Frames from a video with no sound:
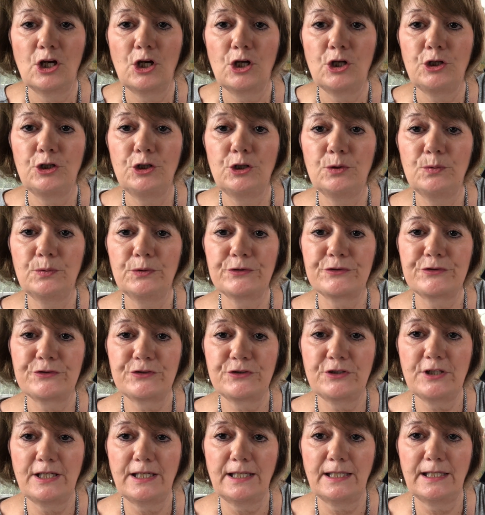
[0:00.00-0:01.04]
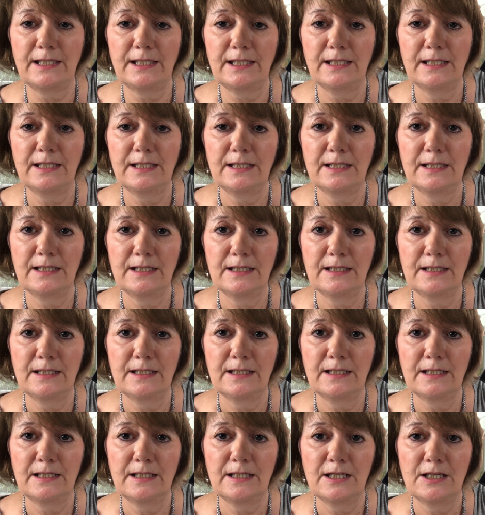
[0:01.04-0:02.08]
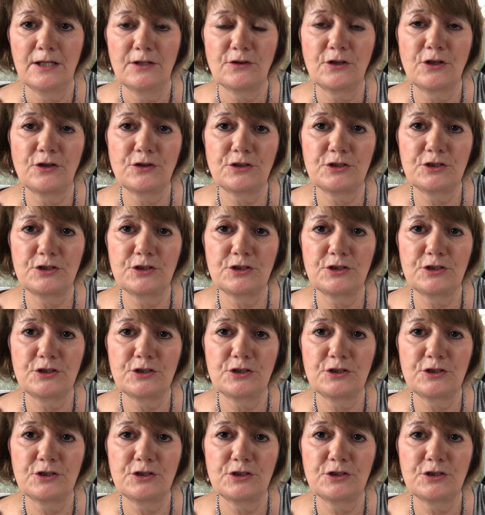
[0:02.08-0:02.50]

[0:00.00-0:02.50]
you will see that